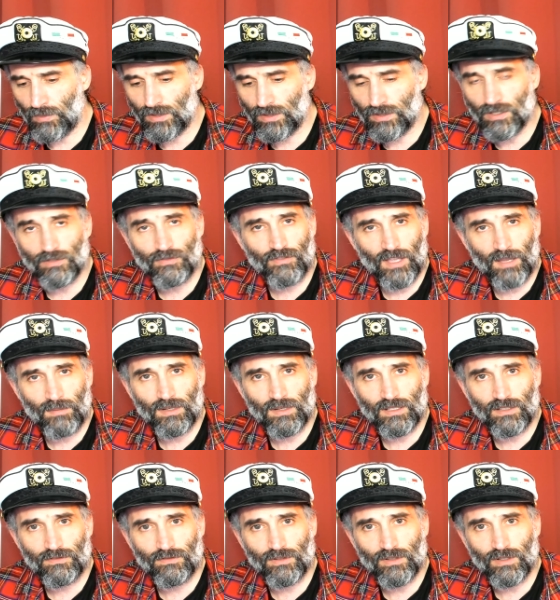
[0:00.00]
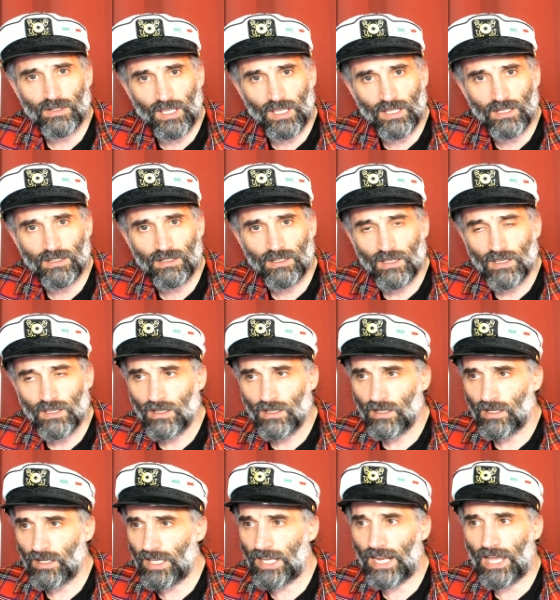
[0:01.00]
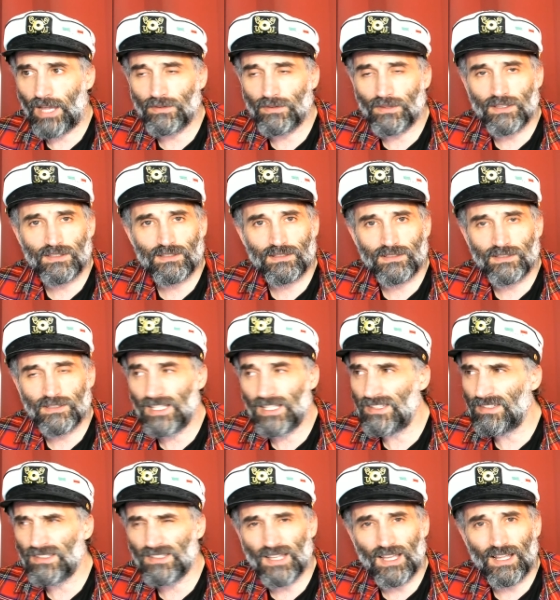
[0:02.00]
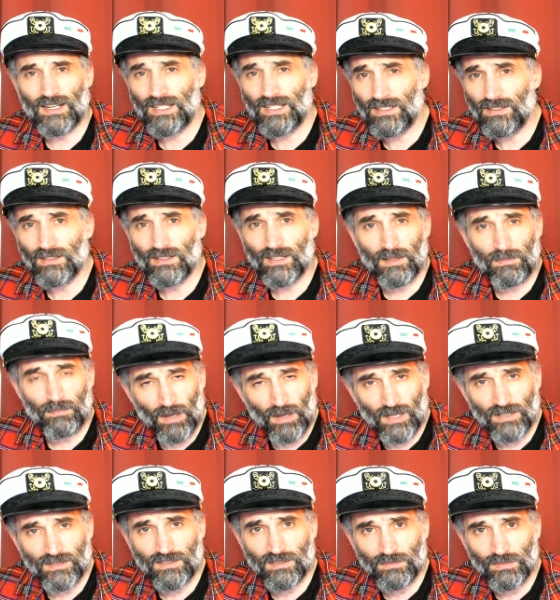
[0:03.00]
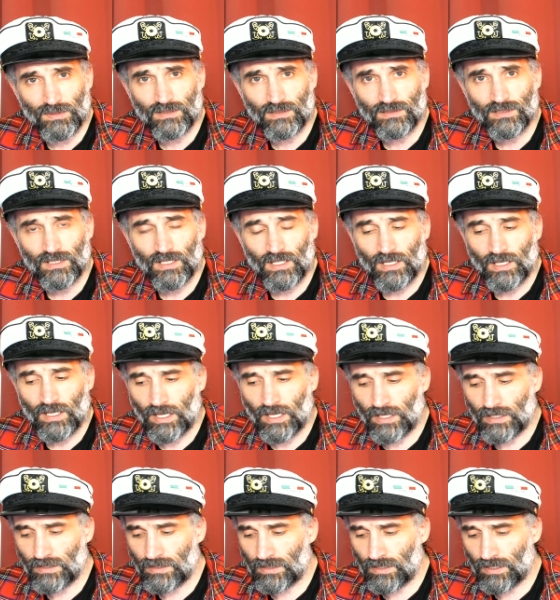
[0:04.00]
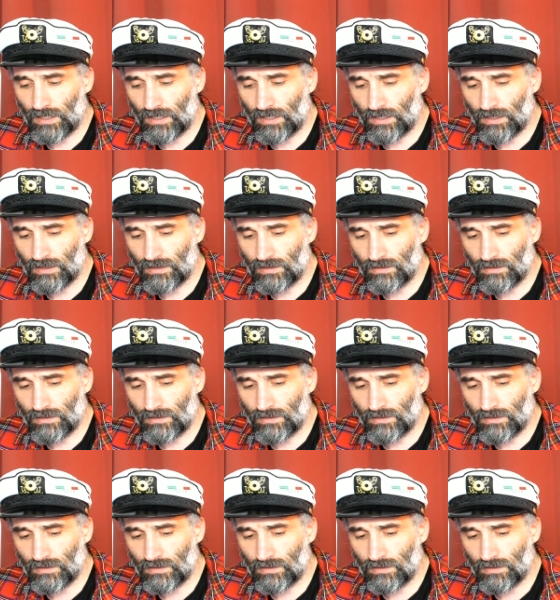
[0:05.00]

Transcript: with your family if you're in, get out as little, little as possible, and uh,